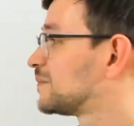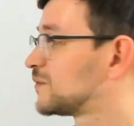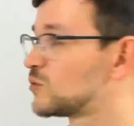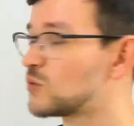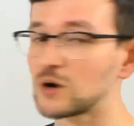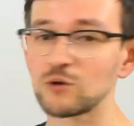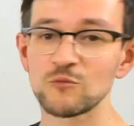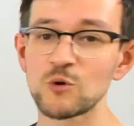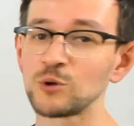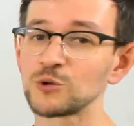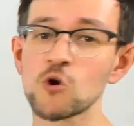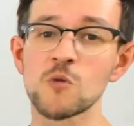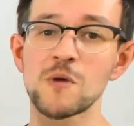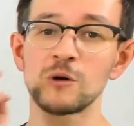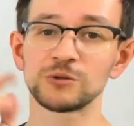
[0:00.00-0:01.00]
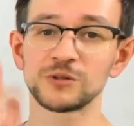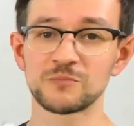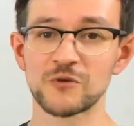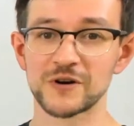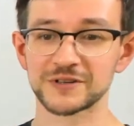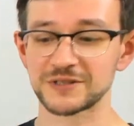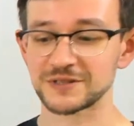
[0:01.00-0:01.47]
We will talk about in
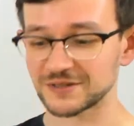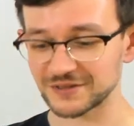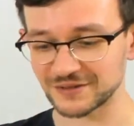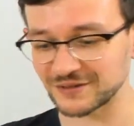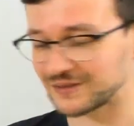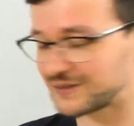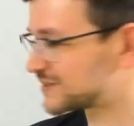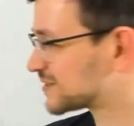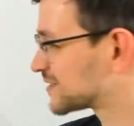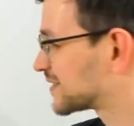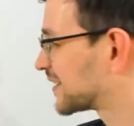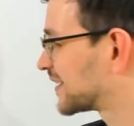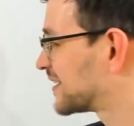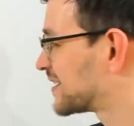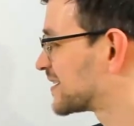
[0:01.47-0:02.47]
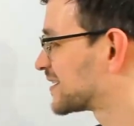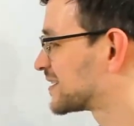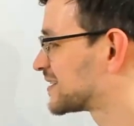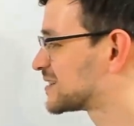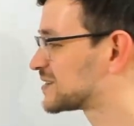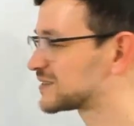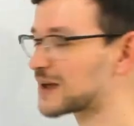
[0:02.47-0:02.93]
practice.
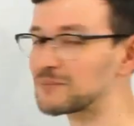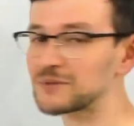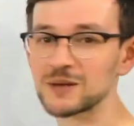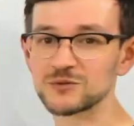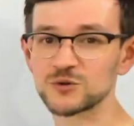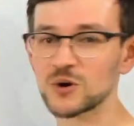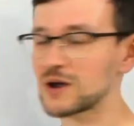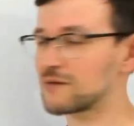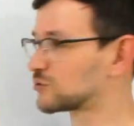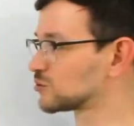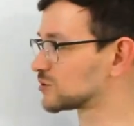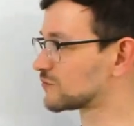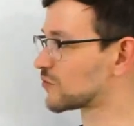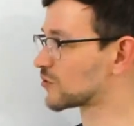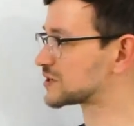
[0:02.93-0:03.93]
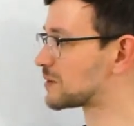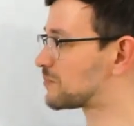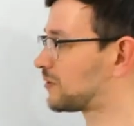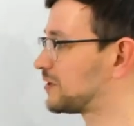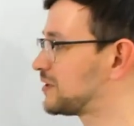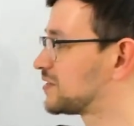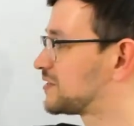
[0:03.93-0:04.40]
Sometimes you have two. For
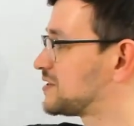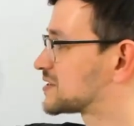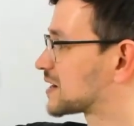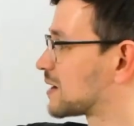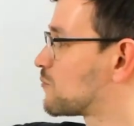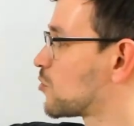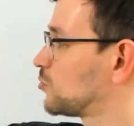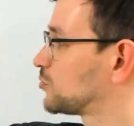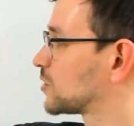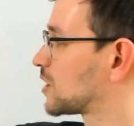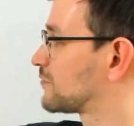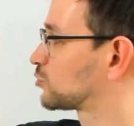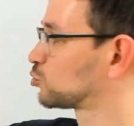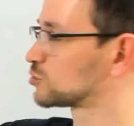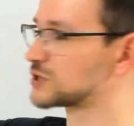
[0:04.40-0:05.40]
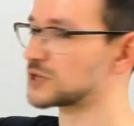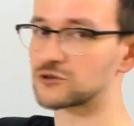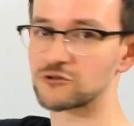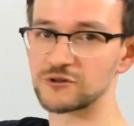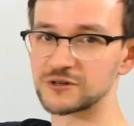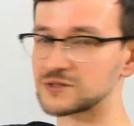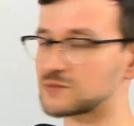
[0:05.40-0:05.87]
example, in this component you have two
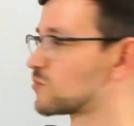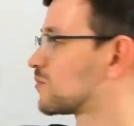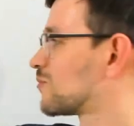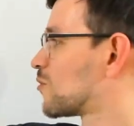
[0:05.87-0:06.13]
centroids.